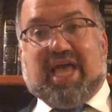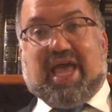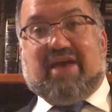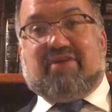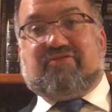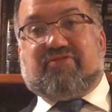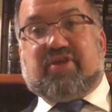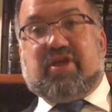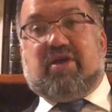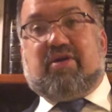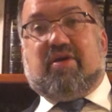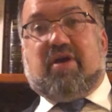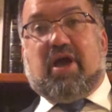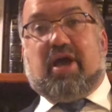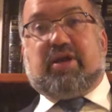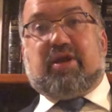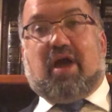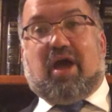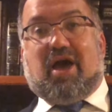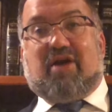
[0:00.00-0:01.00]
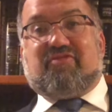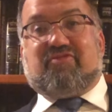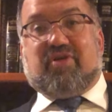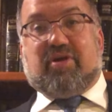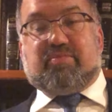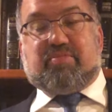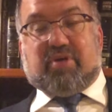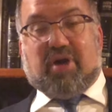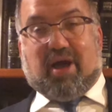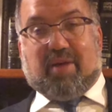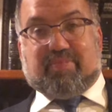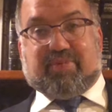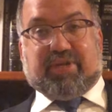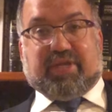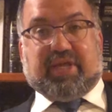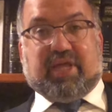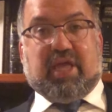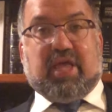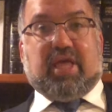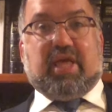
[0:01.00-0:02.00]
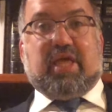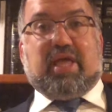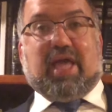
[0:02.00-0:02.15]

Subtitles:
hefker and off our property,